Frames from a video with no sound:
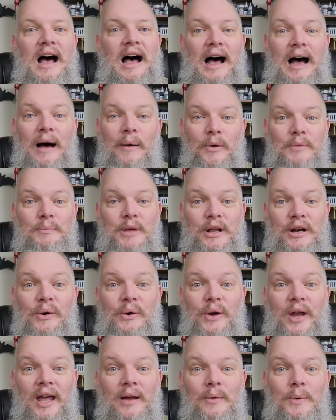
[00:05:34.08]
I would have been
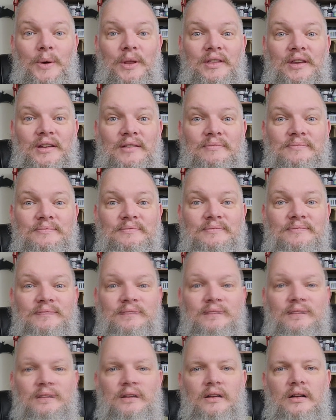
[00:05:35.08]
okay with it.
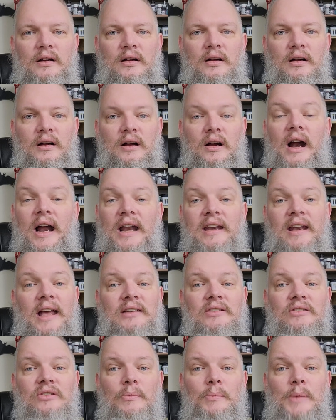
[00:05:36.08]
All right,
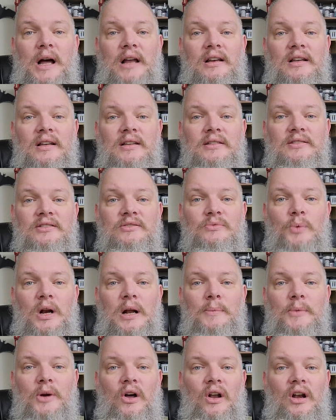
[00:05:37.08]
next on my list is what
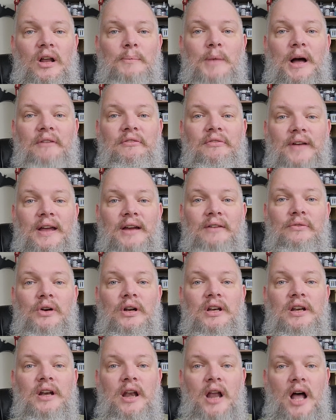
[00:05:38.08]
I'm calling my
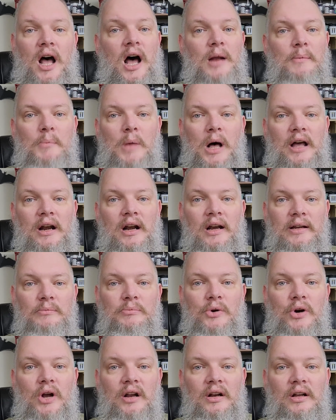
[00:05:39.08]
favorite non-modeling
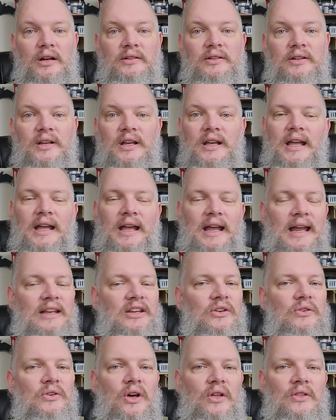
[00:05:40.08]
product. And
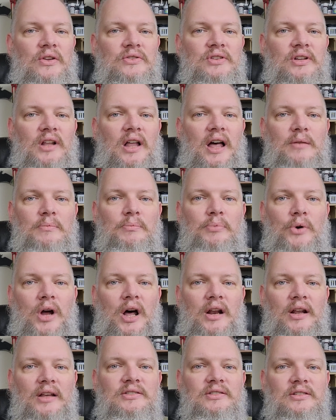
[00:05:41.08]
you know there's a lot of
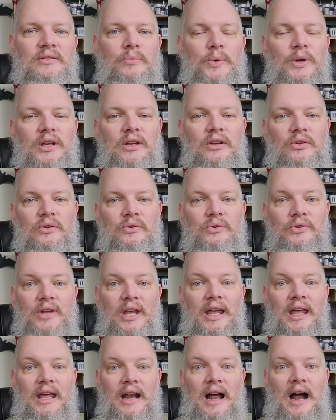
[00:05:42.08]
products that we use
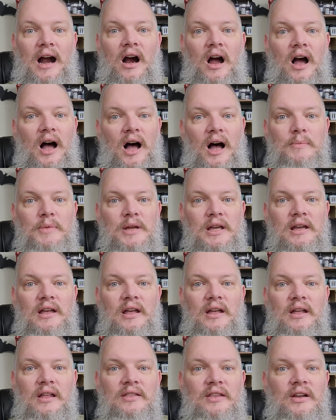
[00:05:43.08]
in our hobby
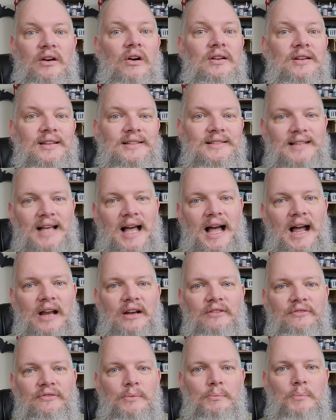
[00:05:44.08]
that aren't
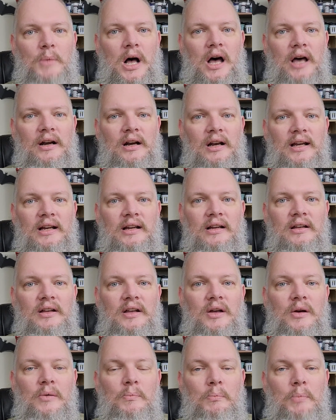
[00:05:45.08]
designed for modeling,
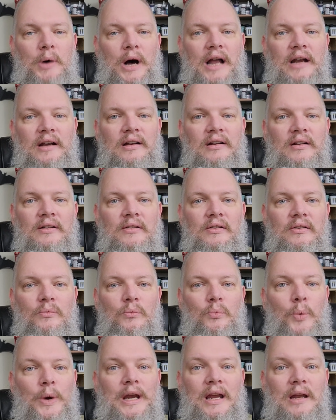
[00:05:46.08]
but
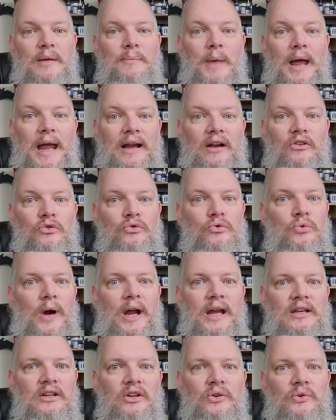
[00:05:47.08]
we can make
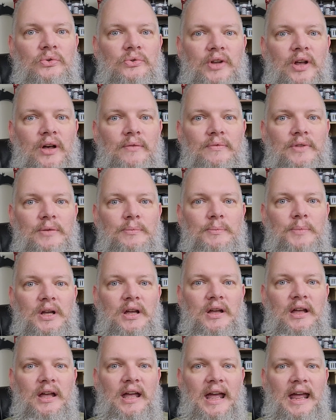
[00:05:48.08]
great use of them
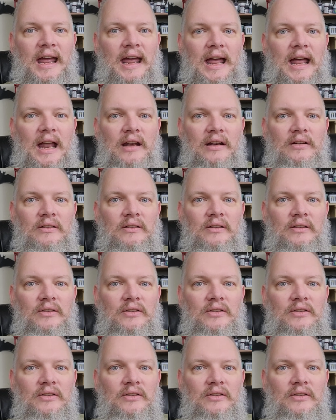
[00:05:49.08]
and